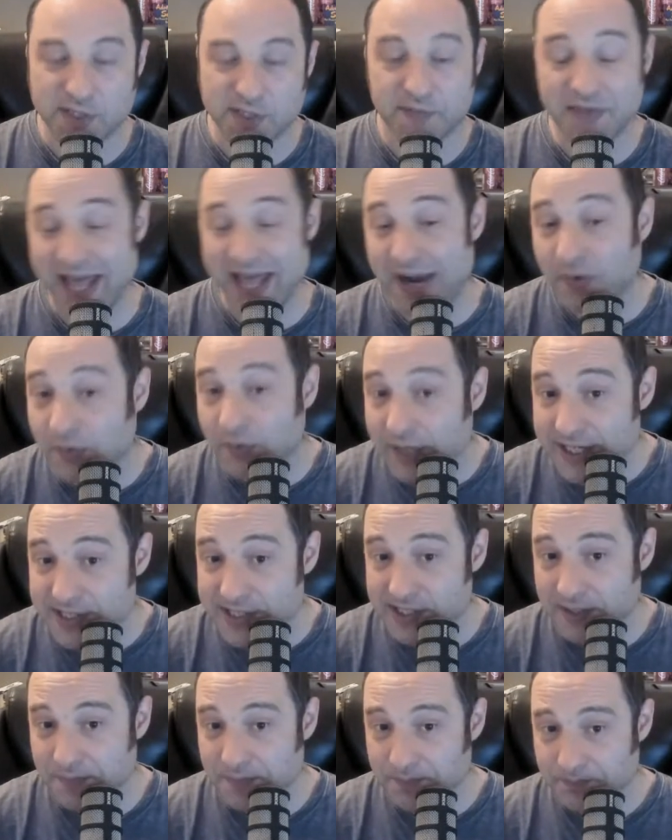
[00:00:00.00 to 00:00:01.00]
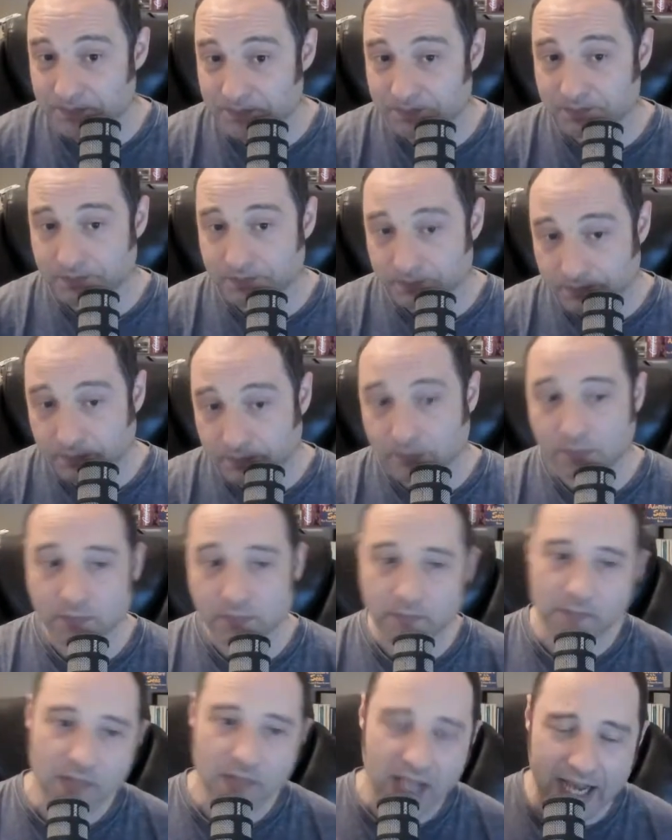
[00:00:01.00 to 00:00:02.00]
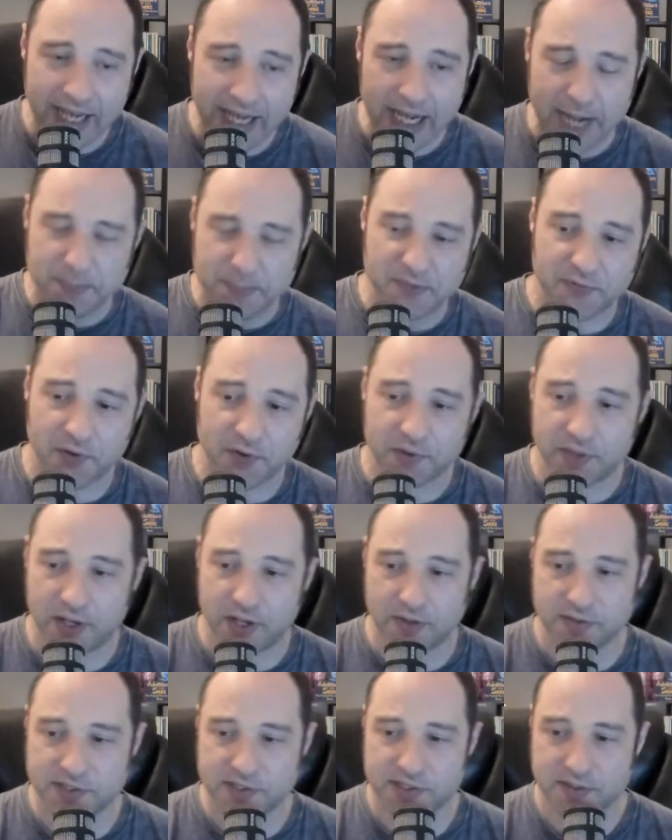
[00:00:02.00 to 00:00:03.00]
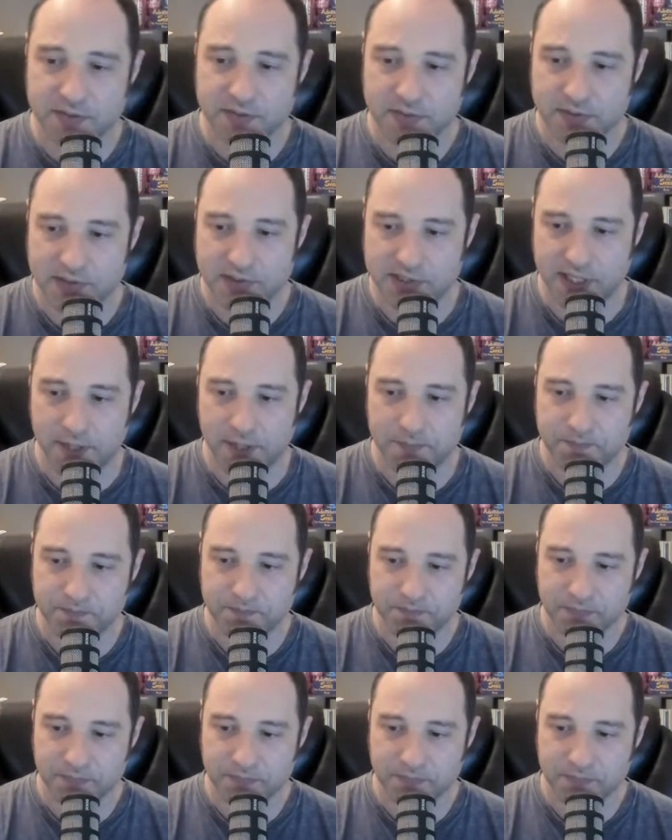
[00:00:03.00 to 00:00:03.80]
So for that reason, I prefer those. So,